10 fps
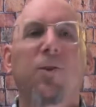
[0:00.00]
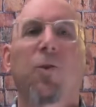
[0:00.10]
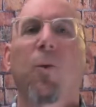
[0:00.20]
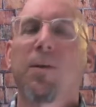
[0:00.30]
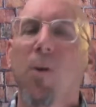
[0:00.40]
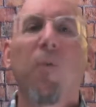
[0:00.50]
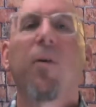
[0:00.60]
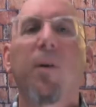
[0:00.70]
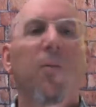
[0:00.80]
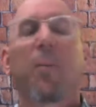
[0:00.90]
stories
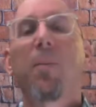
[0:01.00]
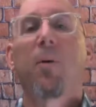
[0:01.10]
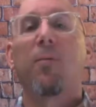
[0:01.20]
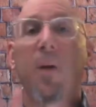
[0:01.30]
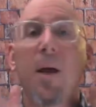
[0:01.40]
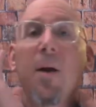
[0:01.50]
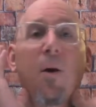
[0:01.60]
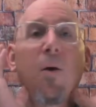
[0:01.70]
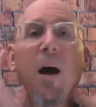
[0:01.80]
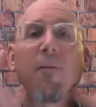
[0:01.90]
over and over. People
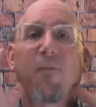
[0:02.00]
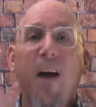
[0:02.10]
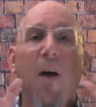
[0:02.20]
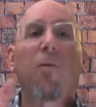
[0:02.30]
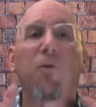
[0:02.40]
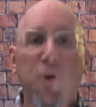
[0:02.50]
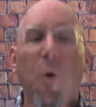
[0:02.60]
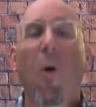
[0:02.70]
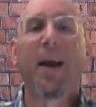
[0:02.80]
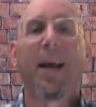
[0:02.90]
who have found
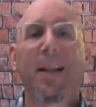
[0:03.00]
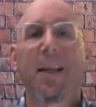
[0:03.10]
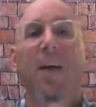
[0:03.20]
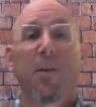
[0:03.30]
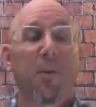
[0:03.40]
joy in giving.